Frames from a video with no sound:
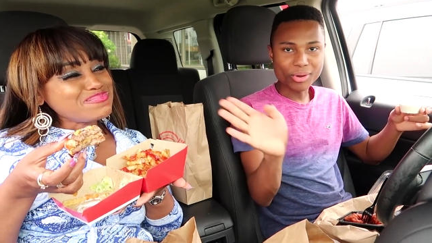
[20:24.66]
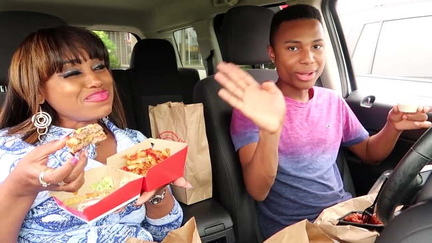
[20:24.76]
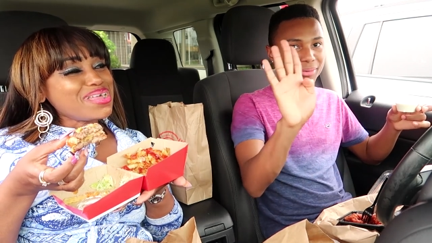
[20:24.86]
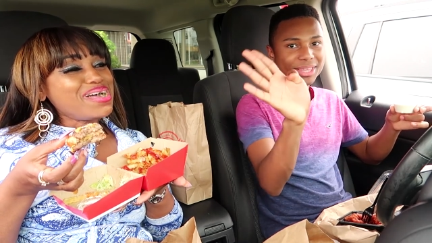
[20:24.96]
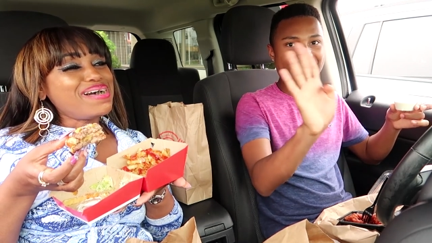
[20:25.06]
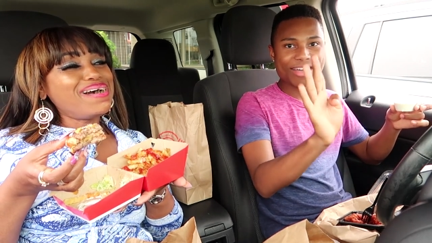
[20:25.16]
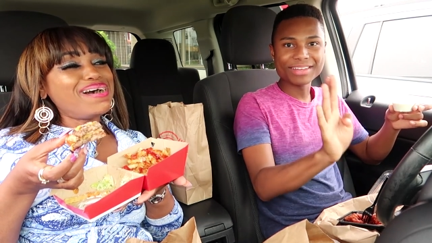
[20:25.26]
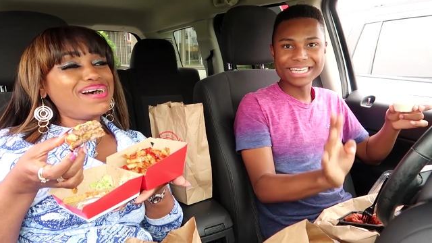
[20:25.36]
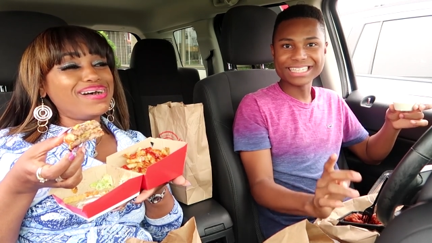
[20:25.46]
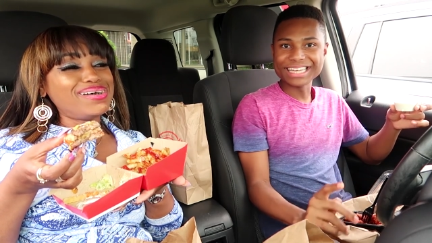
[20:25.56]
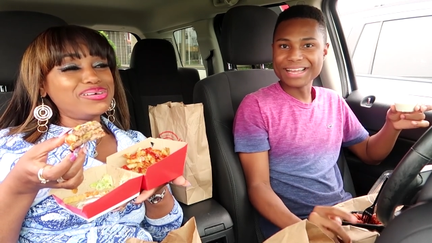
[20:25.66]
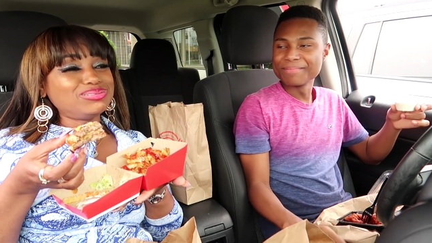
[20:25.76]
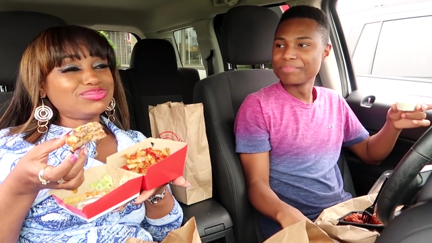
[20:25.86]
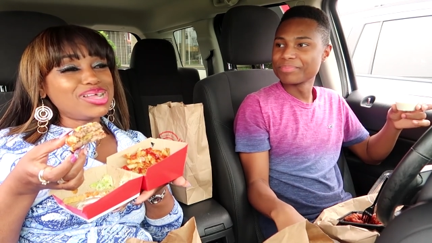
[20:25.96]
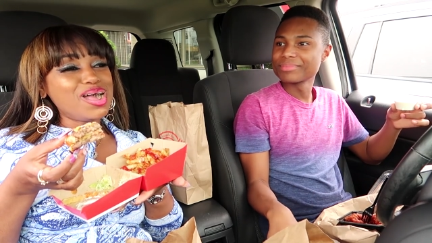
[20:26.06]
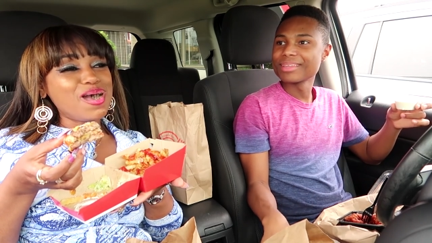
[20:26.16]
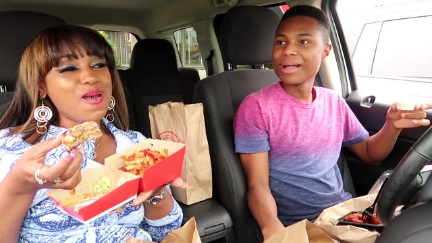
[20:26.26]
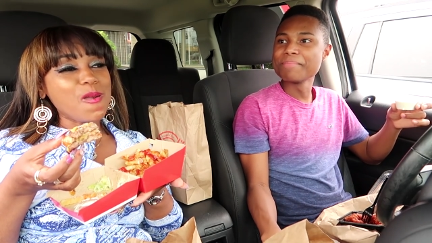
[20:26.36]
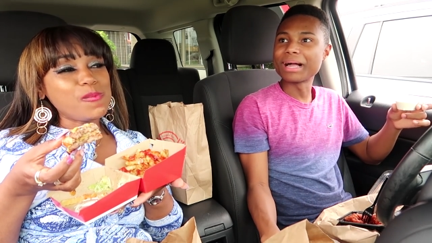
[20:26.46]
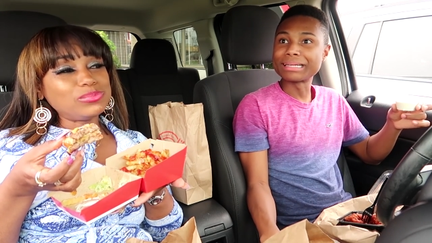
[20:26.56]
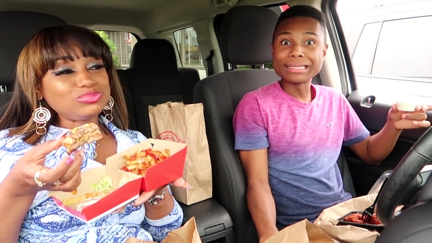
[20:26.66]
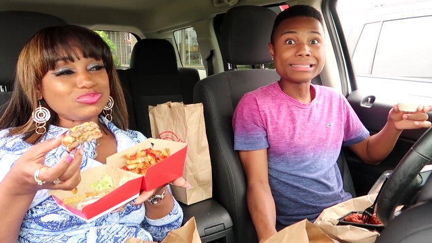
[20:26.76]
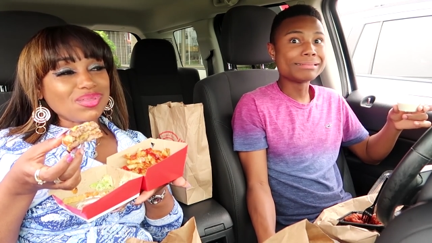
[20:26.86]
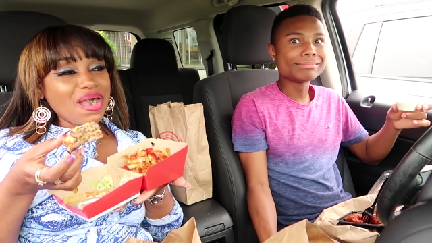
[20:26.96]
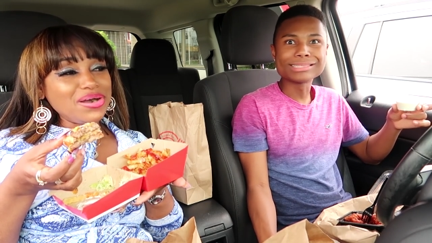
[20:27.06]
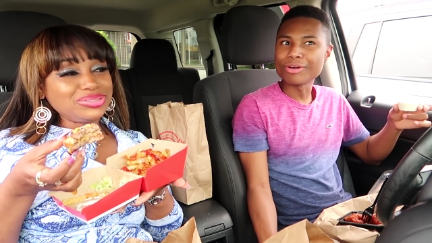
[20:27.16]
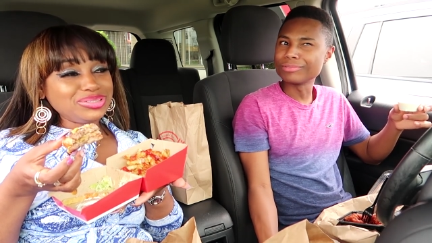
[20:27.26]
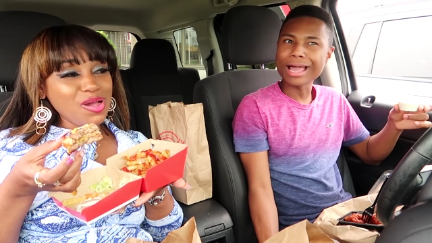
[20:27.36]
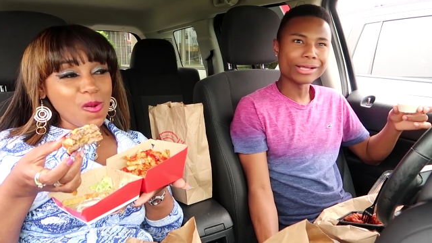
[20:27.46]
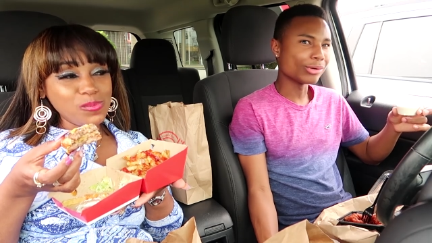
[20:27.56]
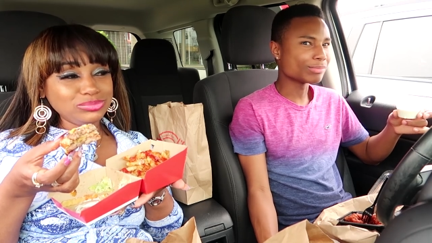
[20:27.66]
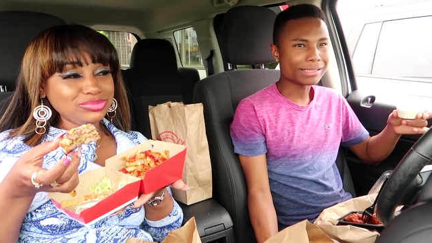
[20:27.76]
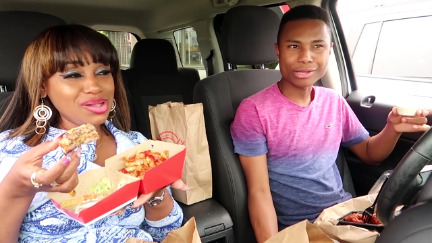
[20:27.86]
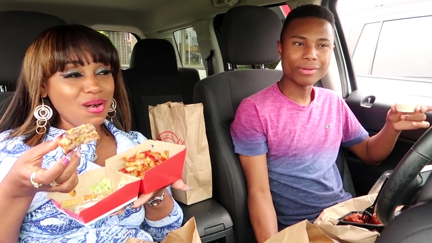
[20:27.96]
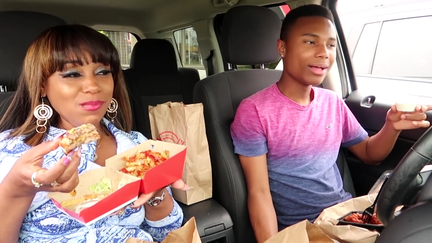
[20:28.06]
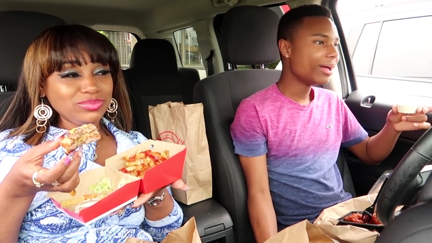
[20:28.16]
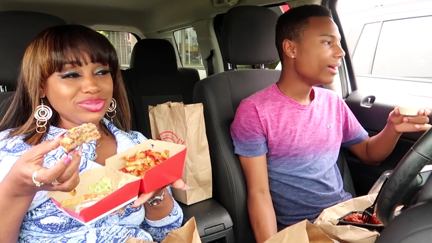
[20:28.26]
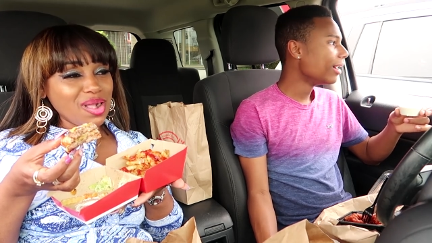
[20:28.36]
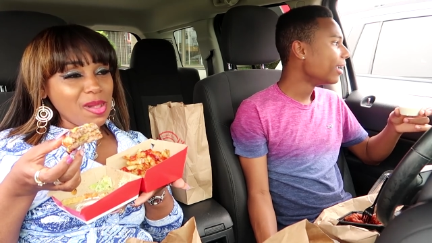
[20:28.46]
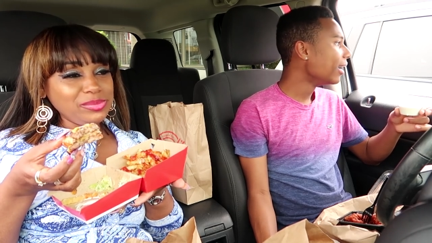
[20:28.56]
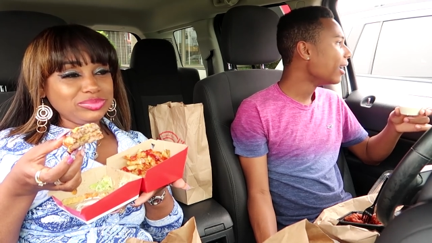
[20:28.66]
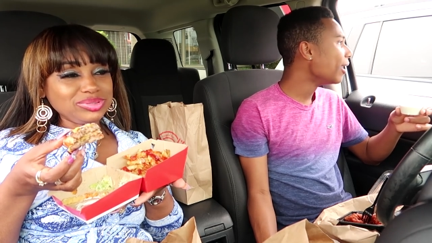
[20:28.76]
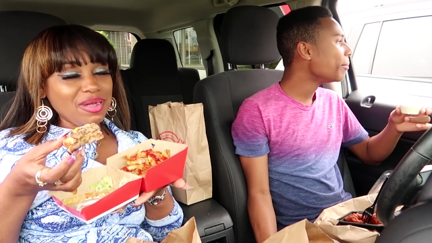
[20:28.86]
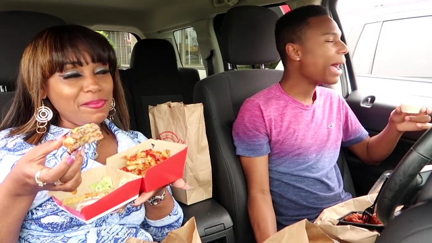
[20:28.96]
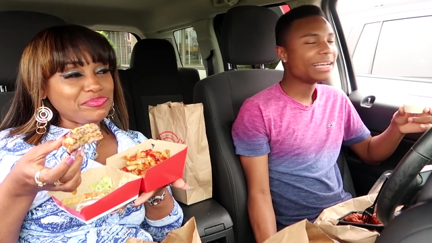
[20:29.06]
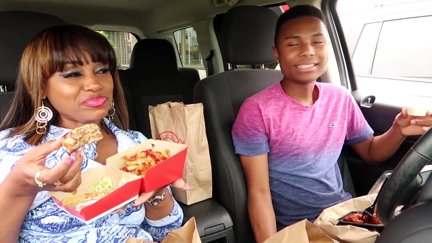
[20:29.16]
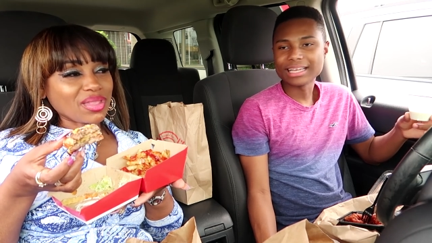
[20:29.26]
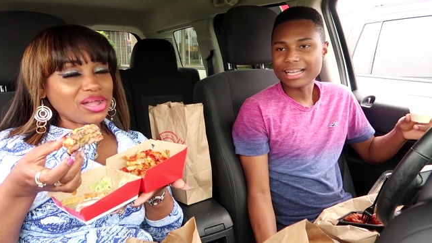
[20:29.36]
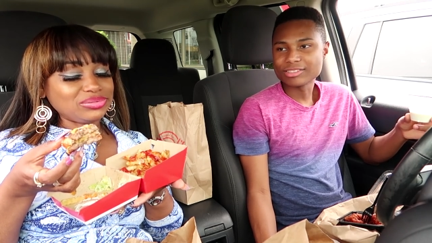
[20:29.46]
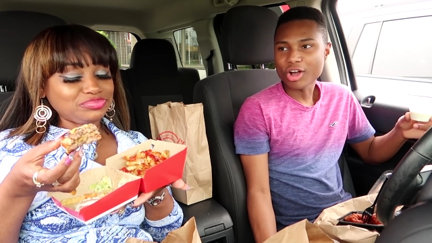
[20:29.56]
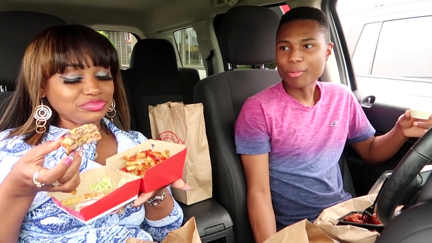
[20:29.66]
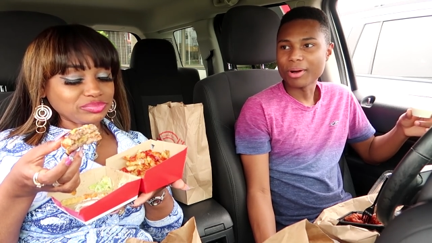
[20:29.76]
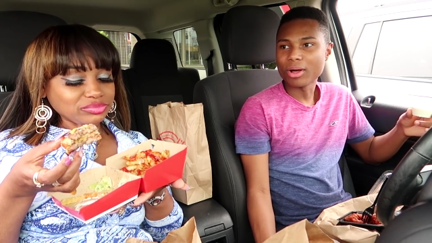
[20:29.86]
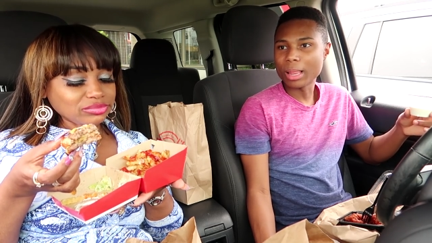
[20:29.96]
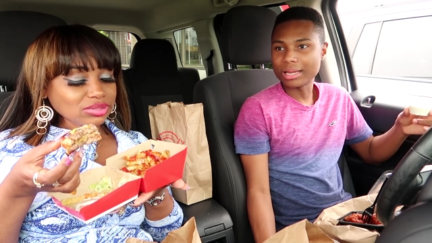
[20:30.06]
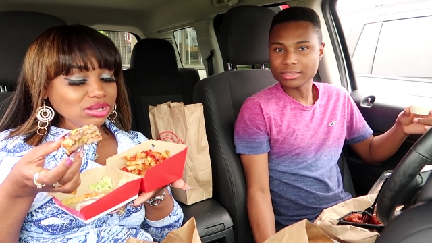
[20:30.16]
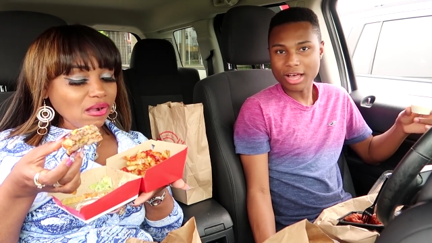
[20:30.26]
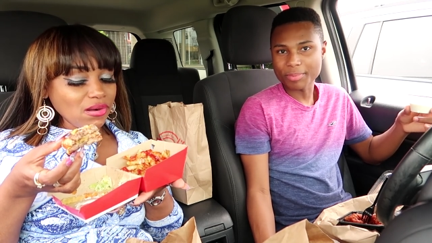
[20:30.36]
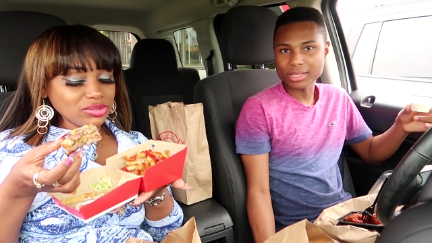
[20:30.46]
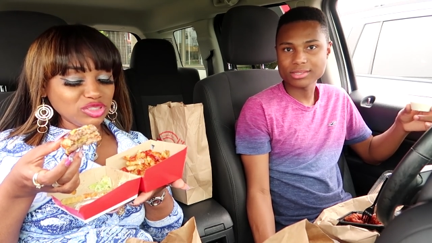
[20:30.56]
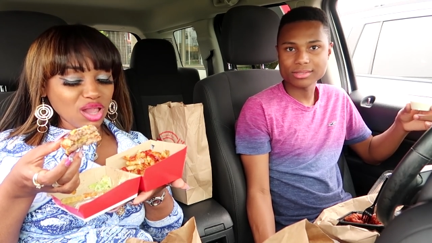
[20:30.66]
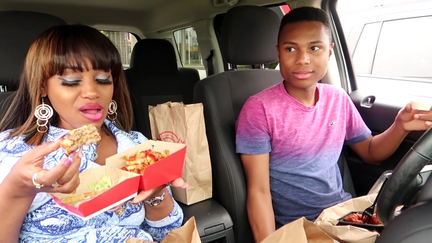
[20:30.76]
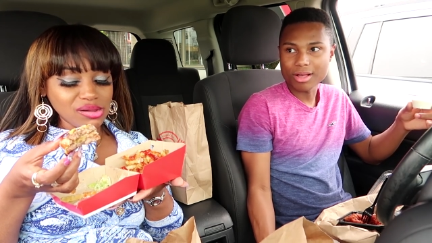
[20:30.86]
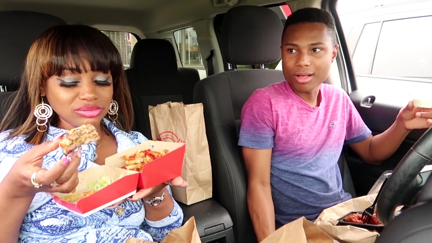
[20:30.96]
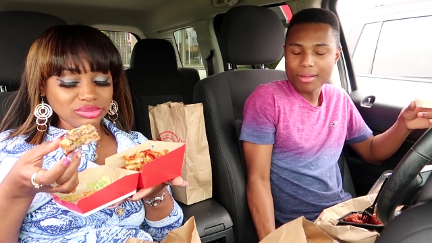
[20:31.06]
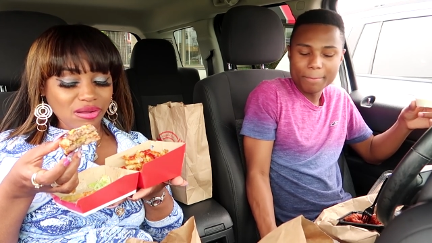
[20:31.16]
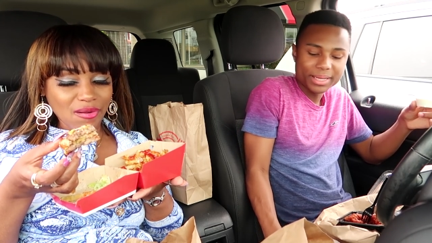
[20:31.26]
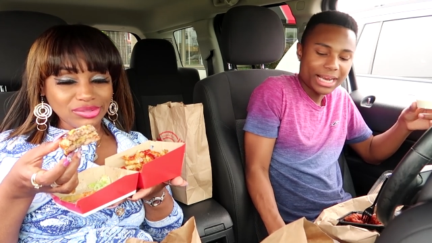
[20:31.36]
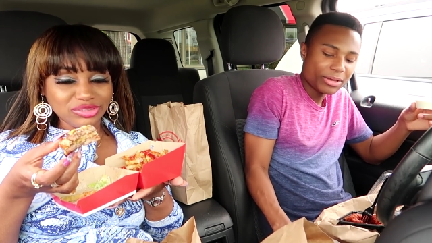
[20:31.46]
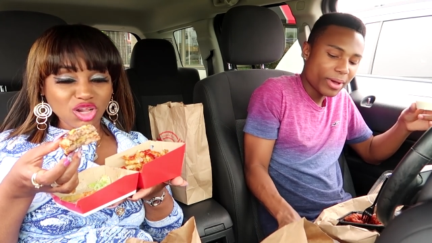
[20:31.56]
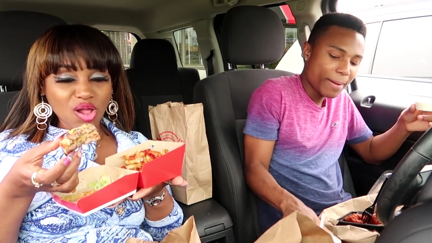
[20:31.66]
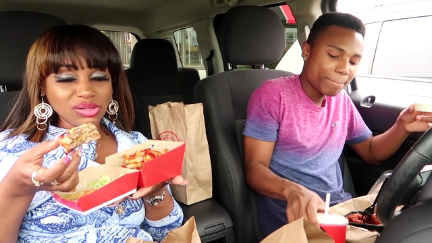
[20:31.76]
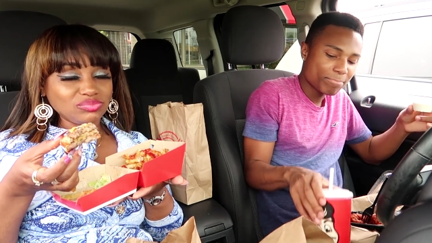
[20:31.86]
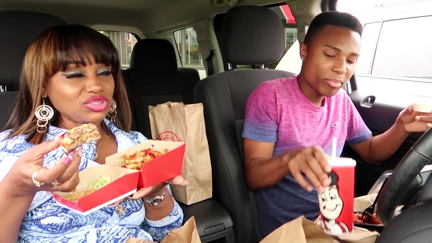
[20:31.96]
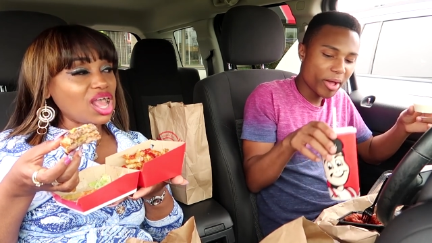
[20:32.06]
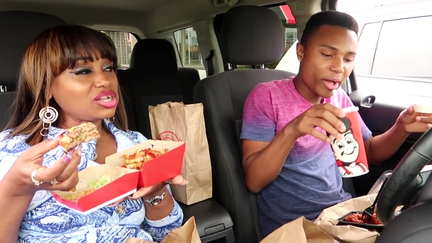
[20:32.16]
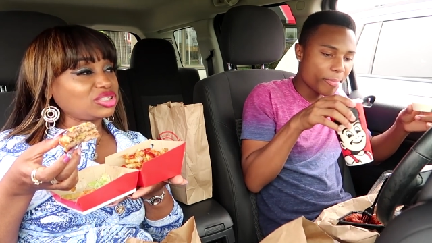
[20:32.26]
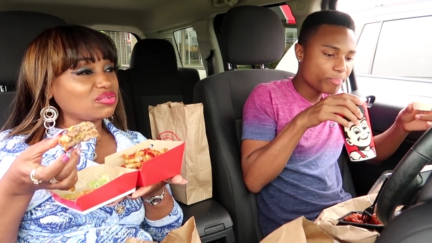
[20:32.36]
Speaker 1: no, I don't think I have ADD. I'm not going to self-diagnose myself. Um, I just think I talk about a lot of topics. But anyway. At